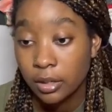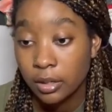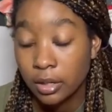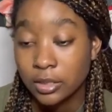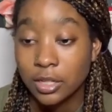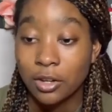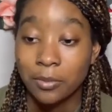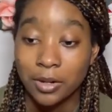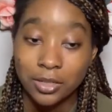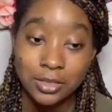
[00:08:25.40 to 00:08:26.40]
I told
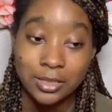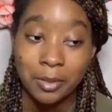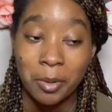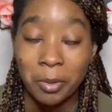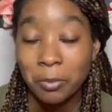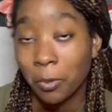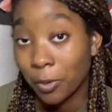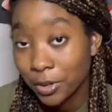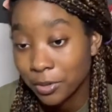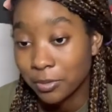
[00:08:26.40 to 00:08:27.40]
my cousin that my mama
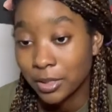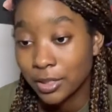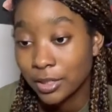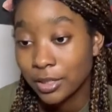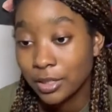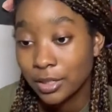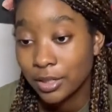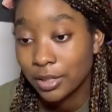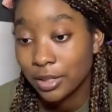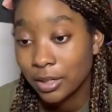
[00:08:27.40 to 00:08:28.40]
worked with.
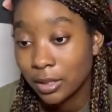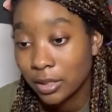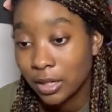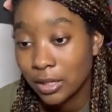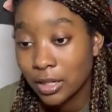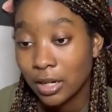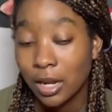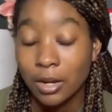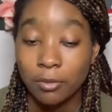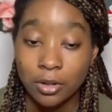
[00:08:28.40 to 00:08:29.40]
And then I
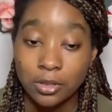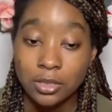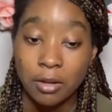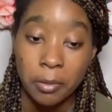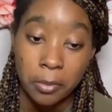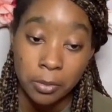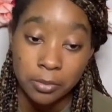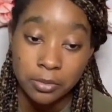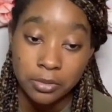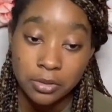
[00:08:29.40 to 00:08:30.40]
had went on and told my mama.
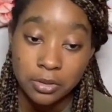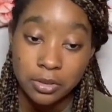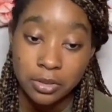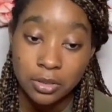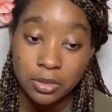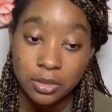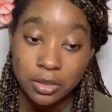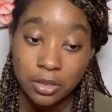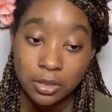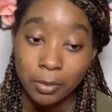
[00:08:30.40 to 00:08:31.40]

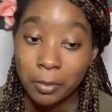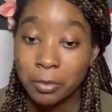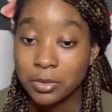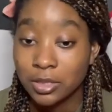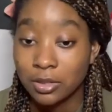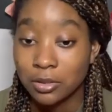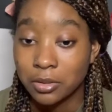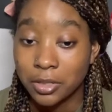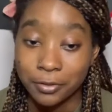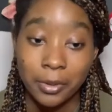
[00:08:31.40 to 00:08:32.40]
Then my mama told
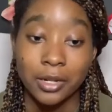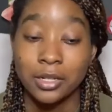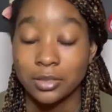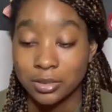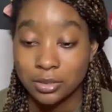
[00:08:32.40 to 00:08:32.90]
everybody else.